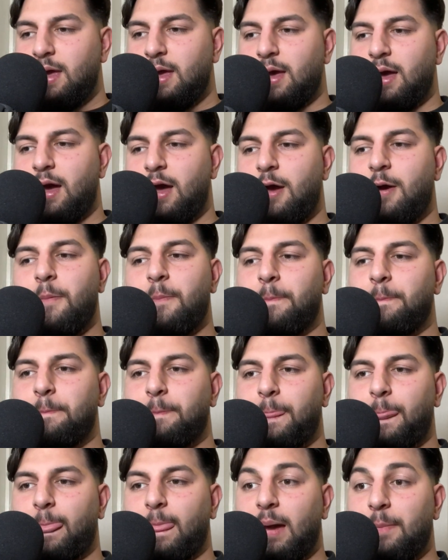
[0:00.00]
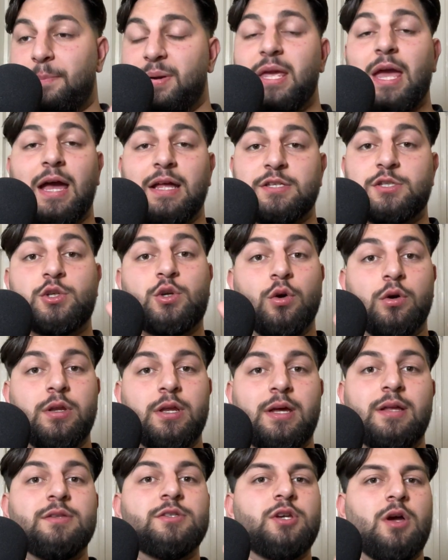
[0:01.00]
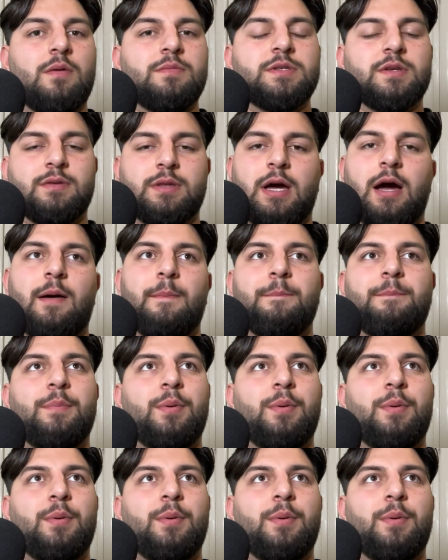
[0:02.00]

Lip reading: But yeah, it's good in terms of that.